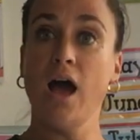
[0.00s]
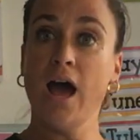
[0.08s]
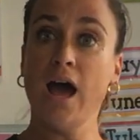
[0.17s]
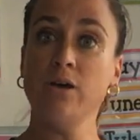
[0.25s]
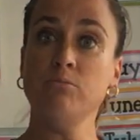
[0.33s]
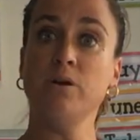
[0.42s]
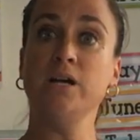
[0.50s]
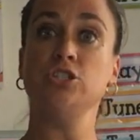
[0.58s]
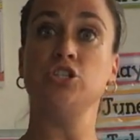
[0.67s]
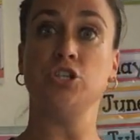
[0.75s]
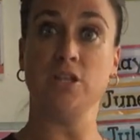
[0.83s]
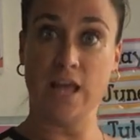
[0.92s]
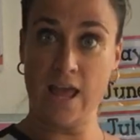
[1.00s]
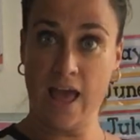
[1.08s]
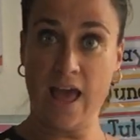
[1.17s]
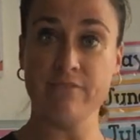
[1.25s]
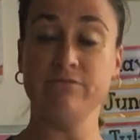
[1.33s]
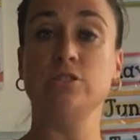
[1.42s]
how much they
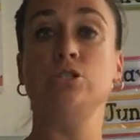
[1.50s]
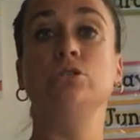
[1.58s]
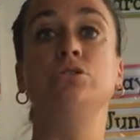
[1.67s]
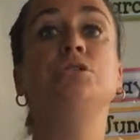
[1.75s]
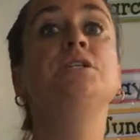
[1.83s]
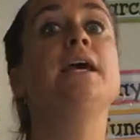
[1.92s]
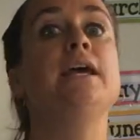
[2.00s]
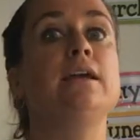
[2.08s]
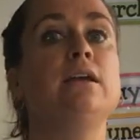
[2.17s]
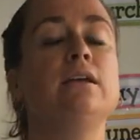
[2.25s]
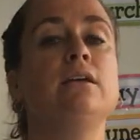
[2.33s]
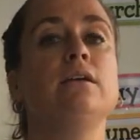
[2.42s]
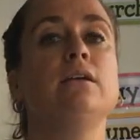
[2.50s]
have to dig,